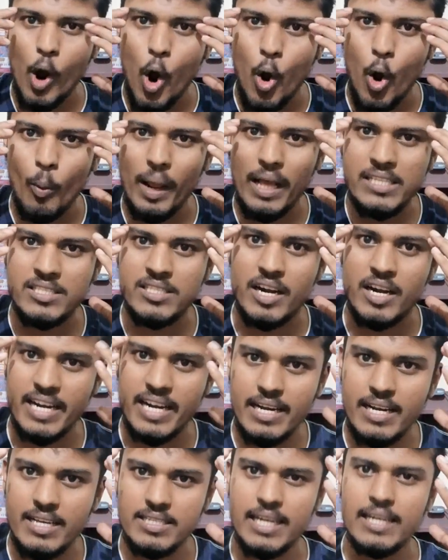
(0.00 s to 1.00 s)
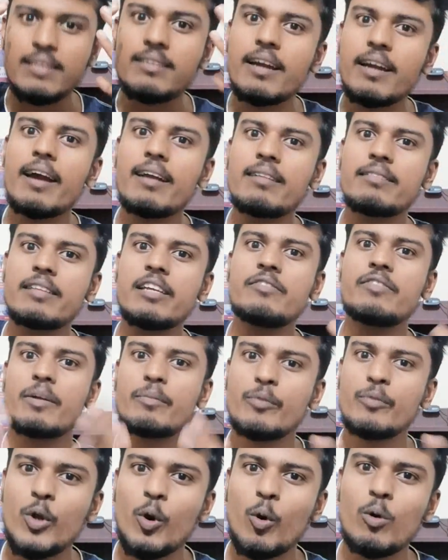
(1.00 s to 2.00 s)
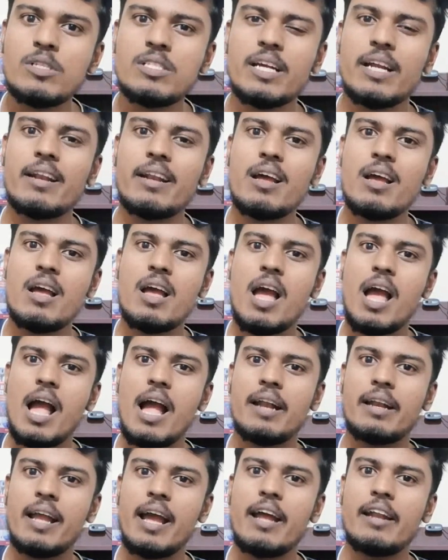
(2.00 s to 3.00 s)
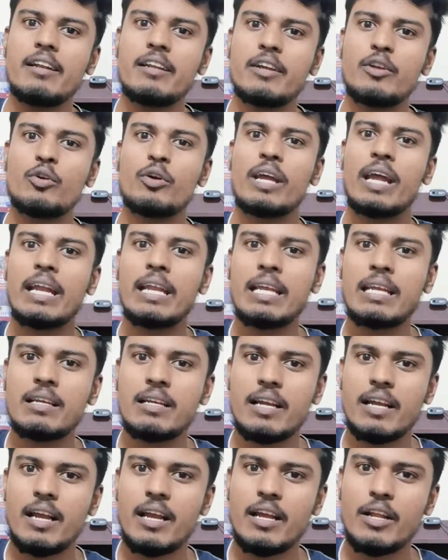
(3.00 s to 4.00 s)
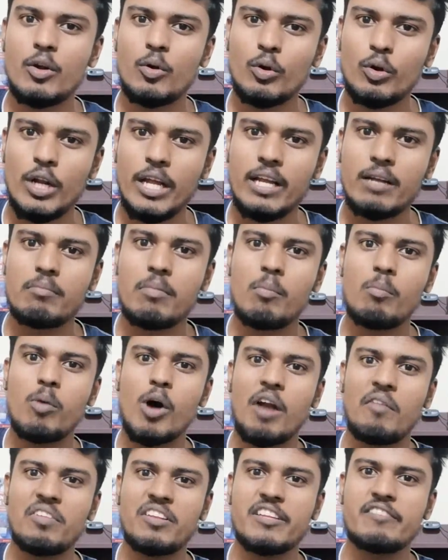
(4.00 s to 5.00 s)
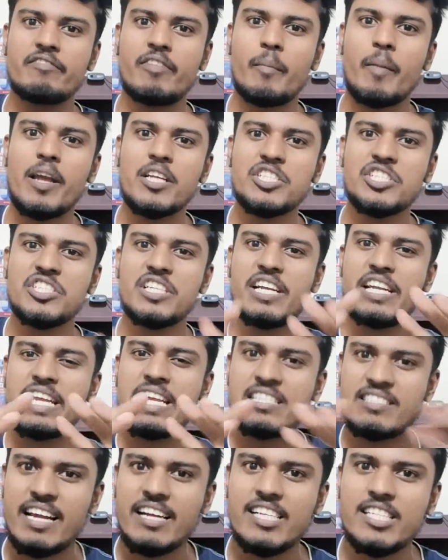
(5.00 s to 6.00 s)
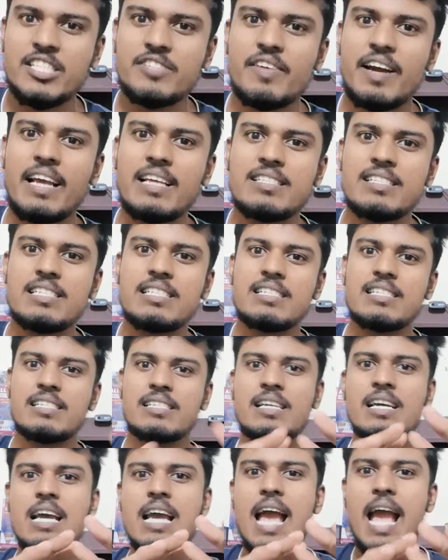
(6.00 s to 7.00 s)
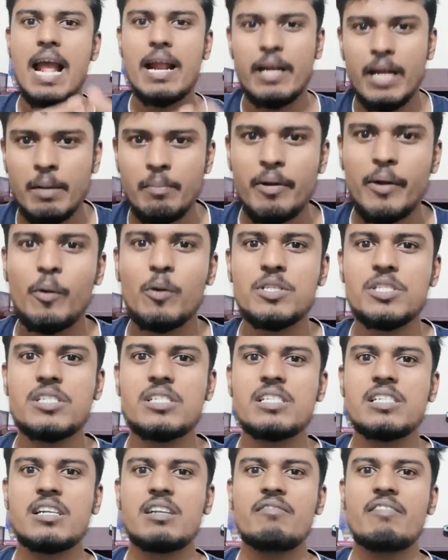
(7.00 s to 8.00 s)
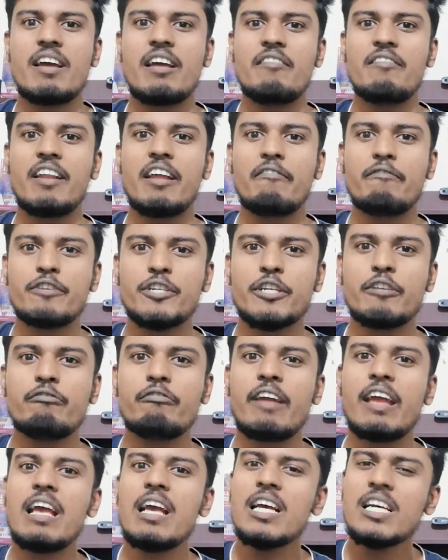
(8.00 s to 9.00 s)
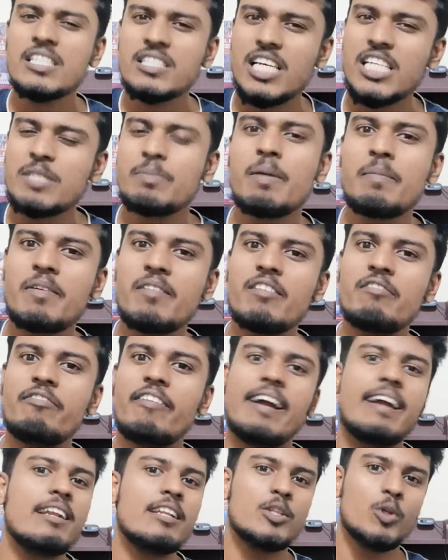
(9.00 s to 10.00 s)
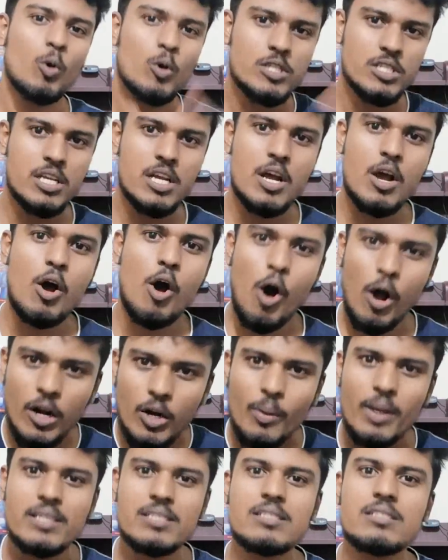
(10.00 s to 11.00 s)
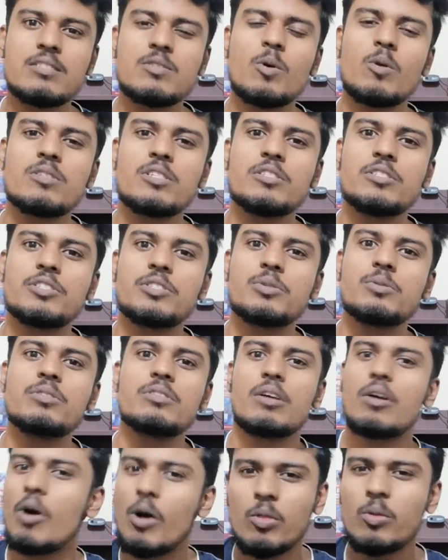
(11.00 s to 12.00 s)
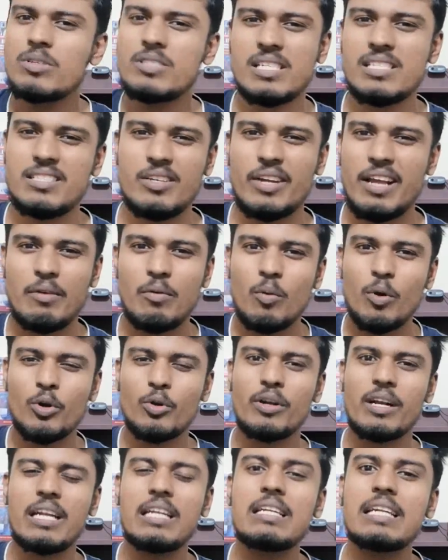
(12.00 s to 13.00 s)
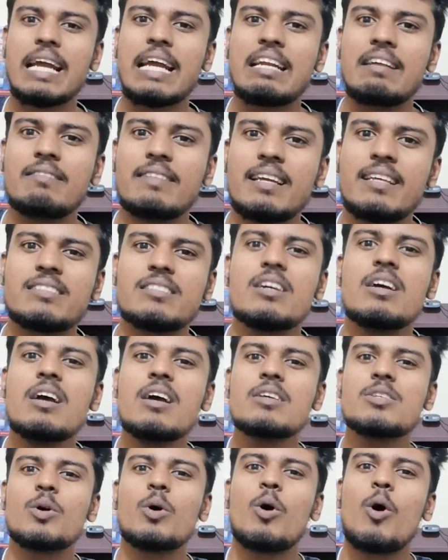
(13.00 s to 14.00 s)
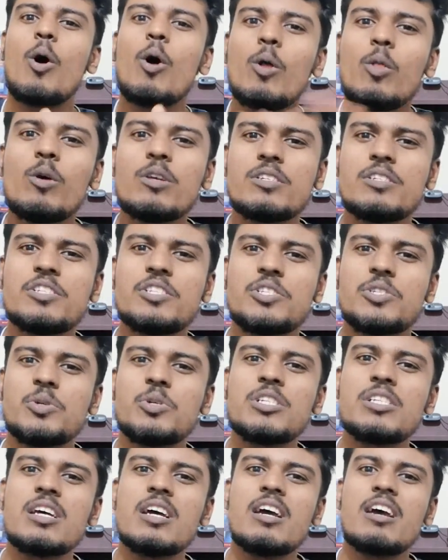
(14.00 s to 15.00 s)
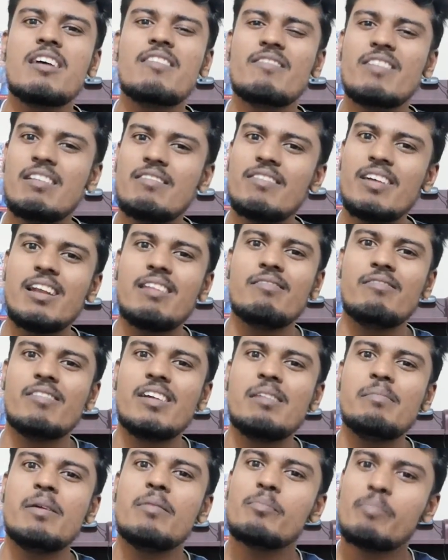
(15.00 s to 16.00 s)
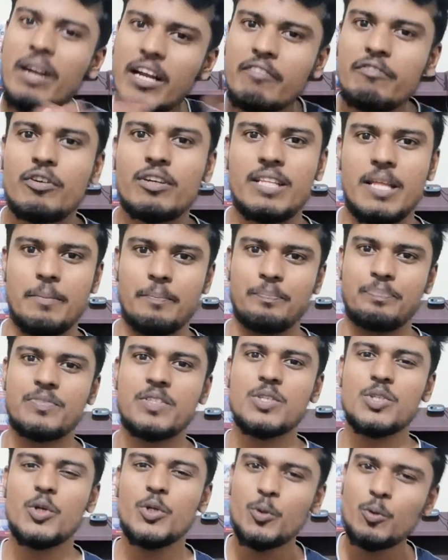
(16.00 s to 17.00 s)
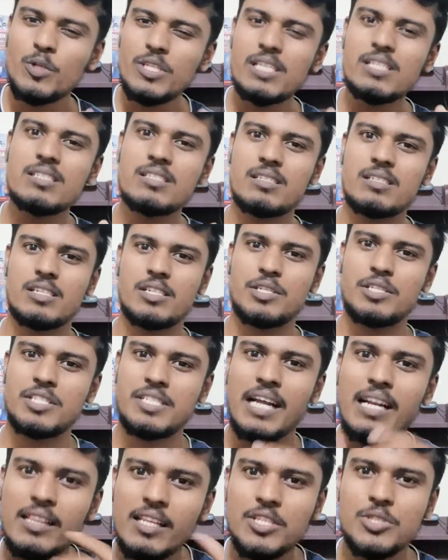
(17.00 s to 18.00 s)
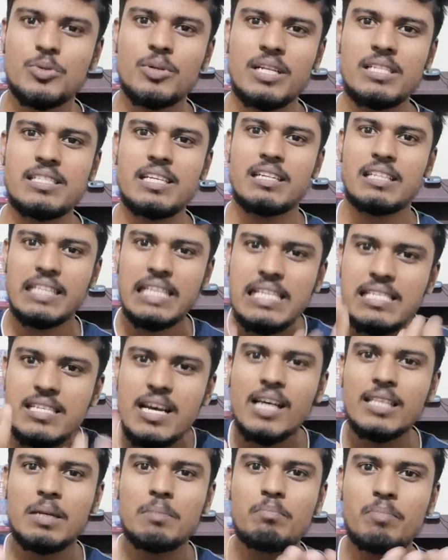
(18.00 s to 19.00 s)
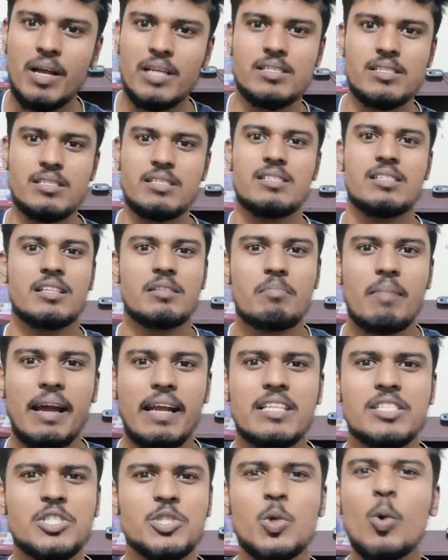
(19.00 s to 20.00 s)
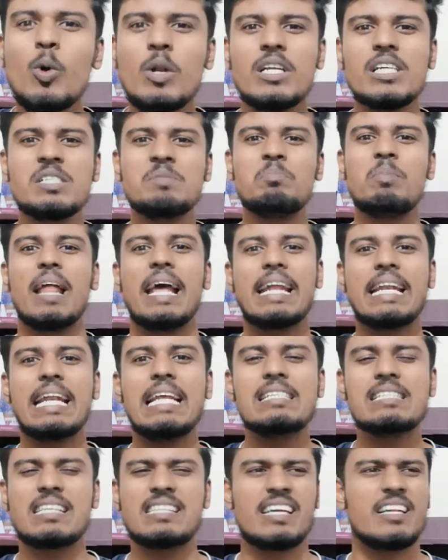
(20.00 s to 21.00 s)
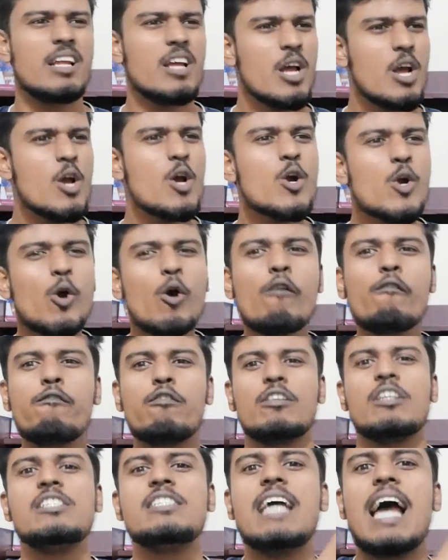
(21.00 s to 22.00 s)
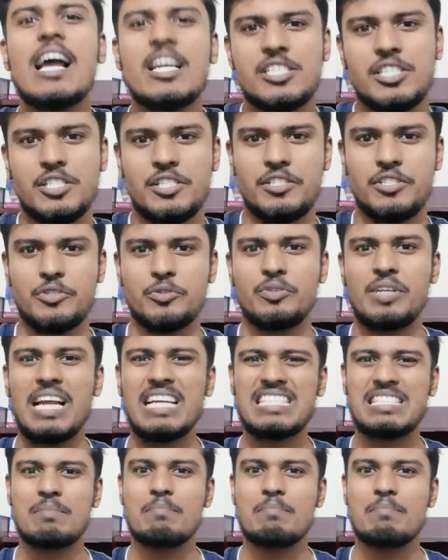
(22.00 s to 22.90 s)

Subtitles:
always studied his entire thing from notes and getting like bombarded with information, and he satisfies it and reproduces it in a very, very efficient way. Such people will find those all questions, notes institutes, or all those things. Okay, I don't want to do negative things. So all those institutes will be better for them. So you just tell the students that these are the pluses, these are the minuses. Don't just blindly say that go for the dash institute, that